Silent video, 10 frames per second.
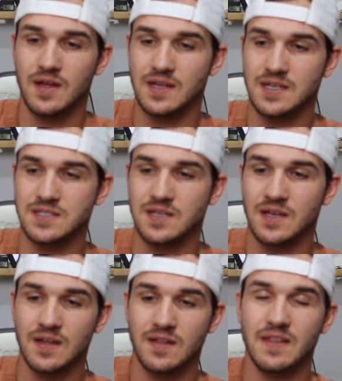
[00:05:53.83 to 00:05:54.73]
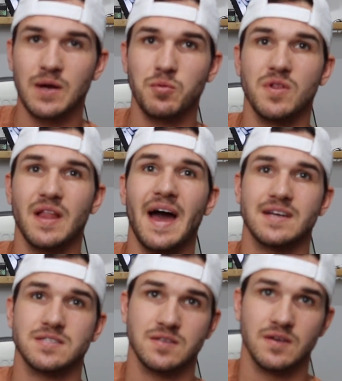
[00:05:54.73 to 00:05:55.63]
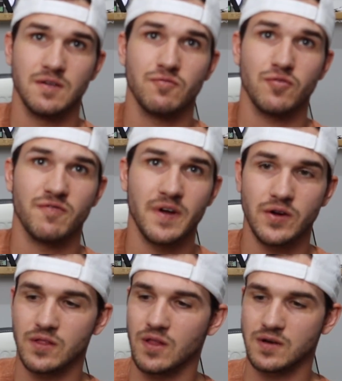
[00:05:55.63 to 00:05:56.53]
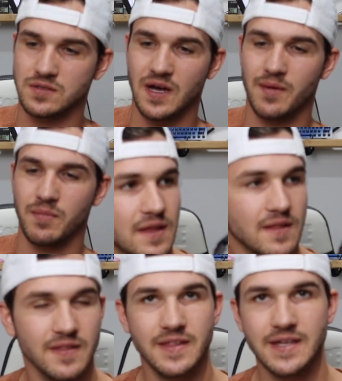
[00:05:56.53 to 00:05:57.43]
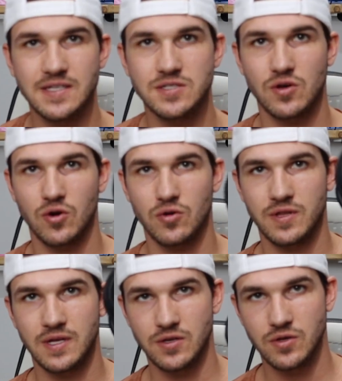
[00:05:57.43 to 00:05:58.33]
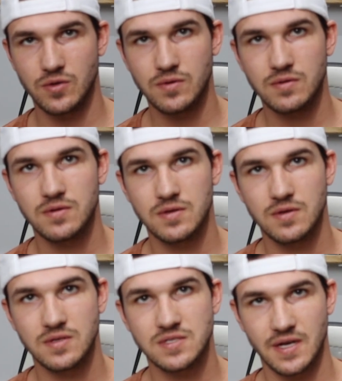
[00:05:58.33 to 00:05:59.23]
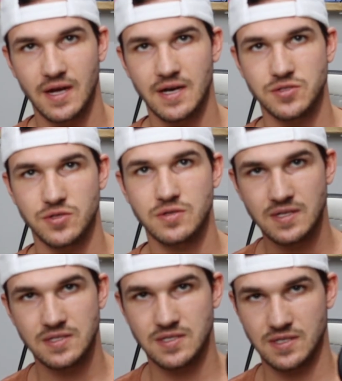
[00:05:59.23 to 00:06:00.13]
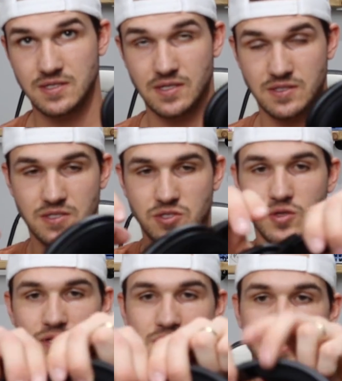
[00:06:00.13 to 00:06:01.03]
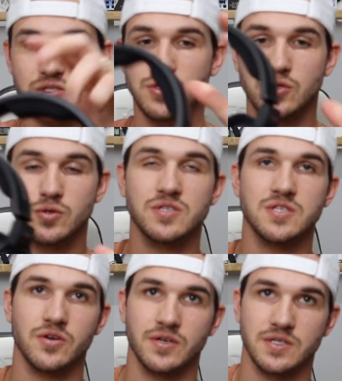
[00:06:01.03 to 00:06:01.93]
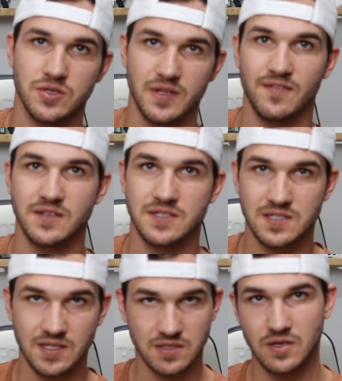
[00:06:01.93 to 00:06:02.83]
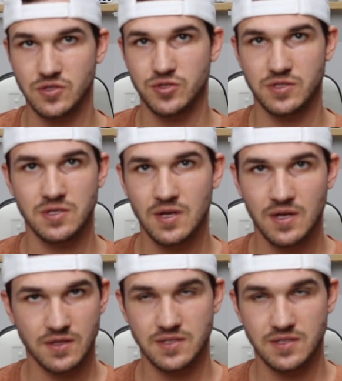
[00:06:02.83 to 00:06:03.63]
is they will last for a very long time. These are the new Sennheiser 660. So this is the new series. So they have the 600s, the